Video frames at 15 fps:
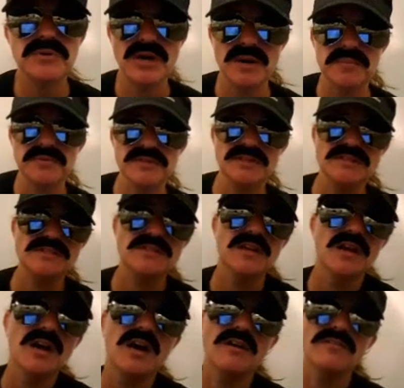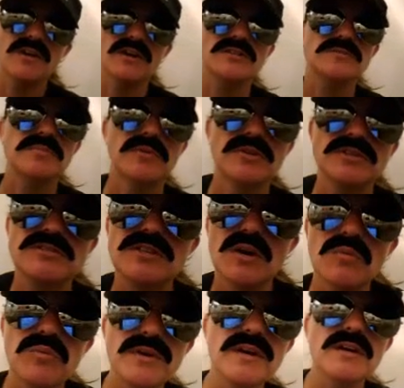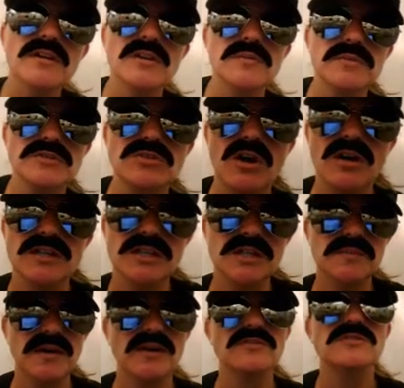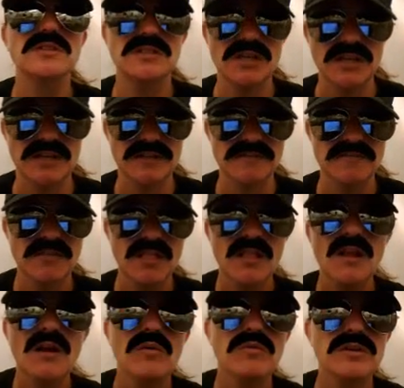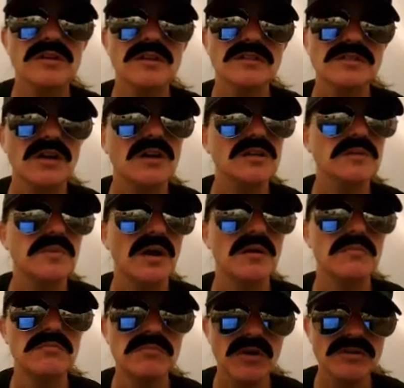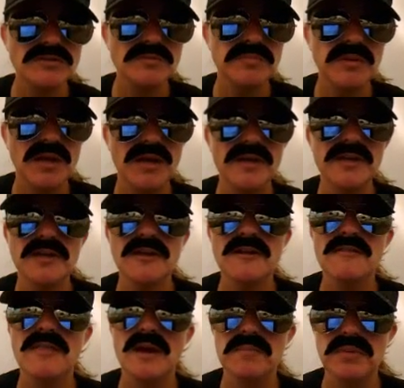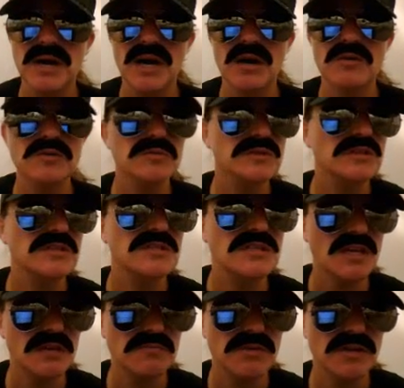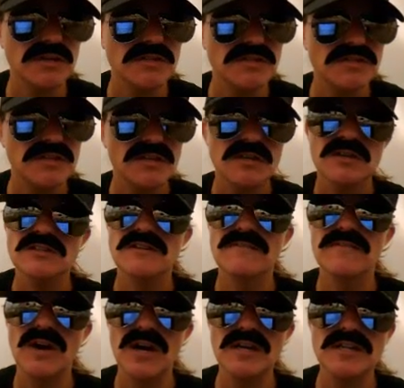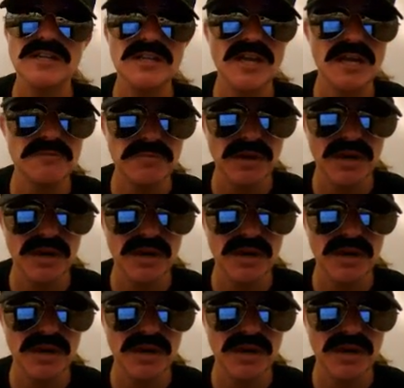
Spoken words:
properties of exponents that we are going to be talking about today. We're going to talk about multiplying a power with the same base, dividing a